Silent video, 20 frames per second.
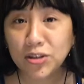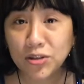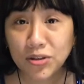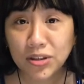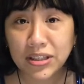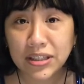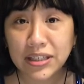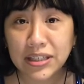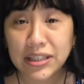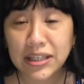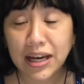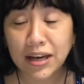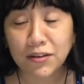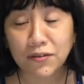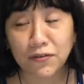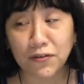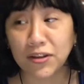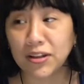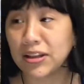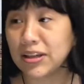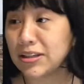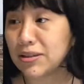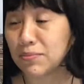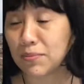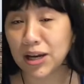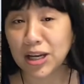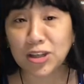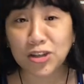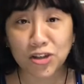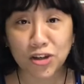duty, I feel it's
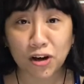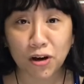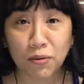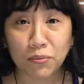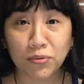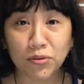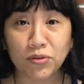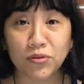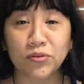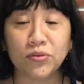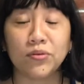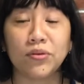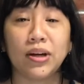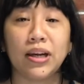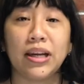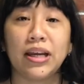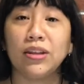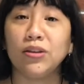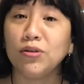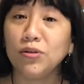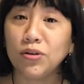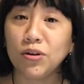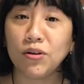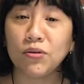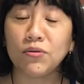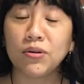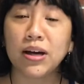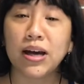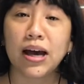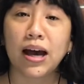my job, to let you
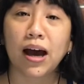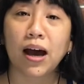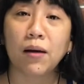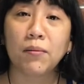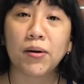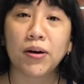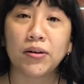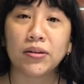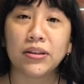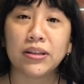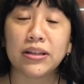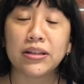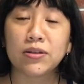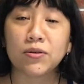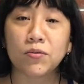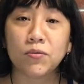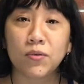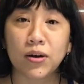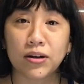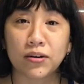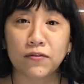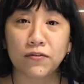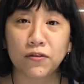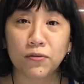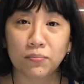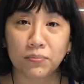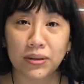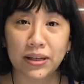know about this wonderful